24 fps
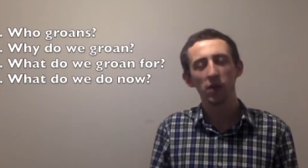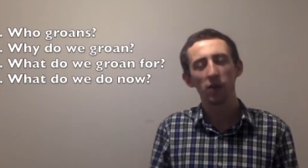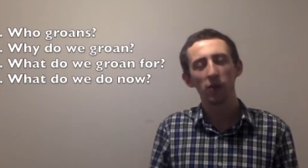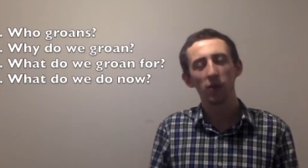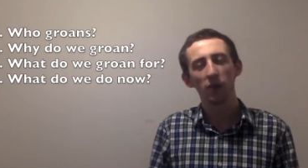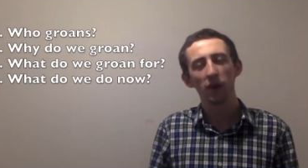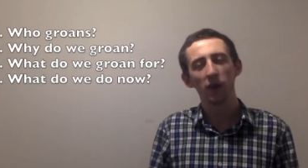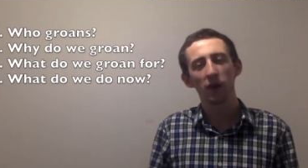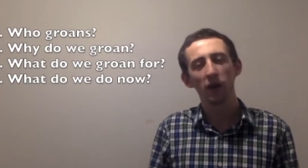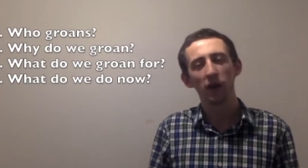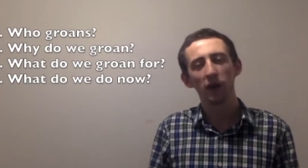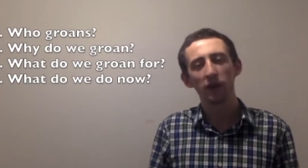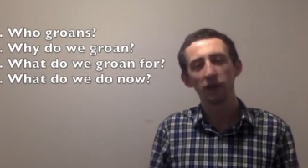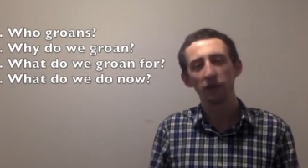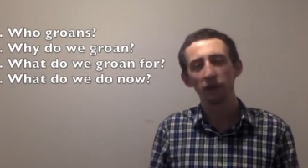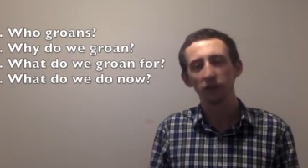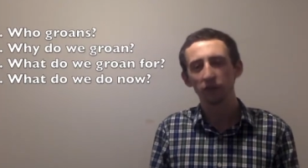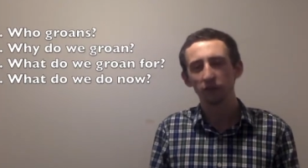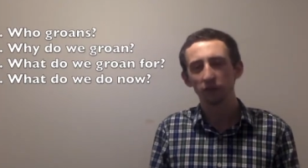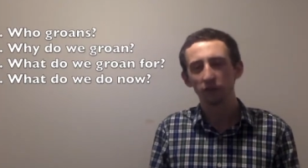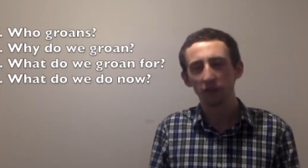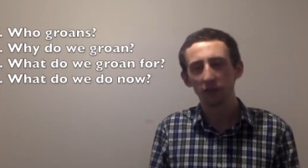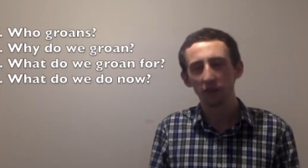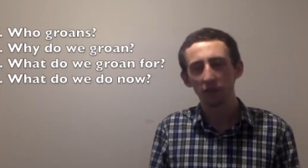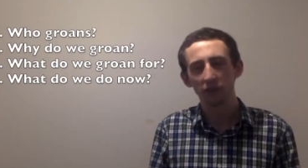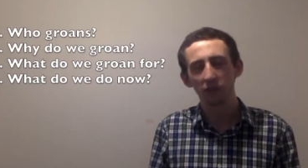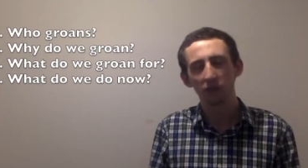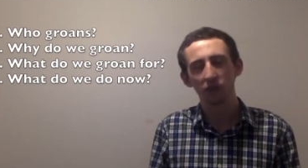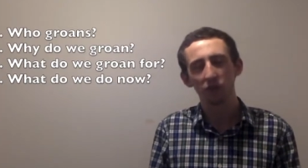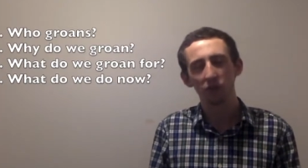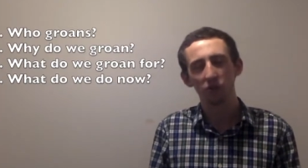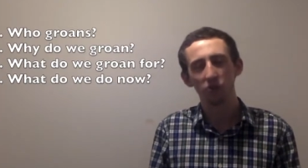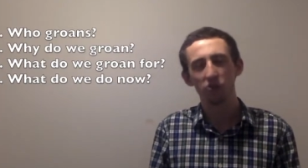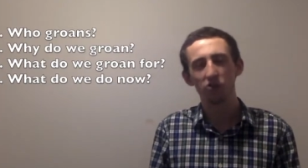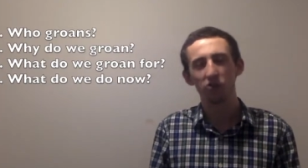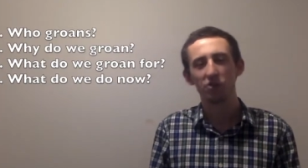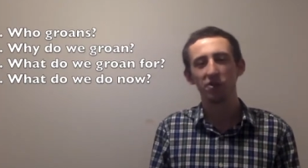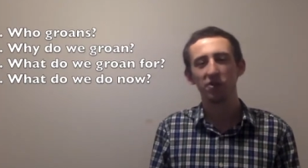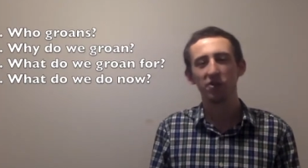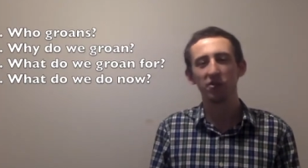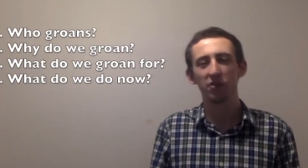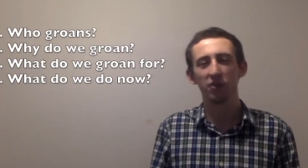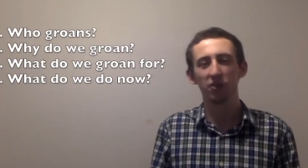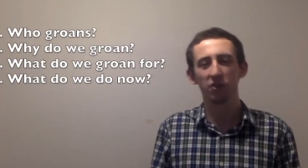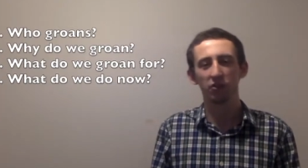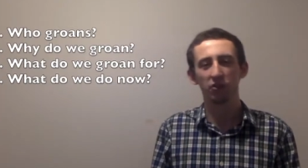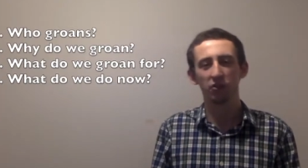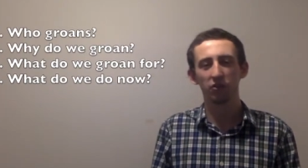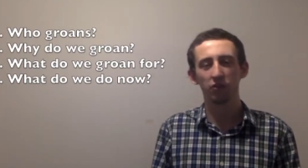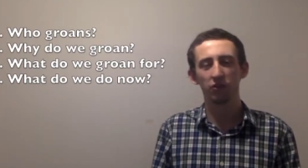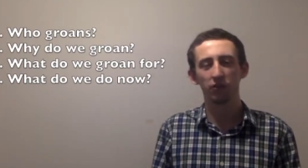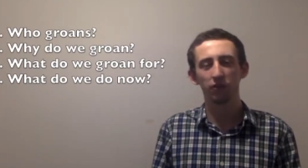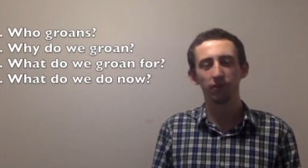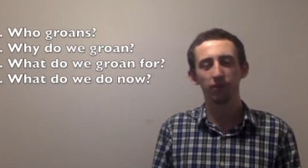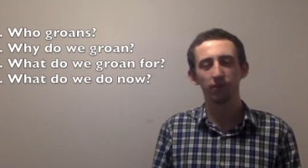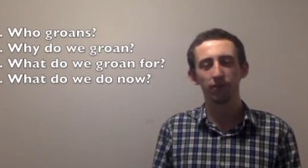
with eyes fixed on Jesus.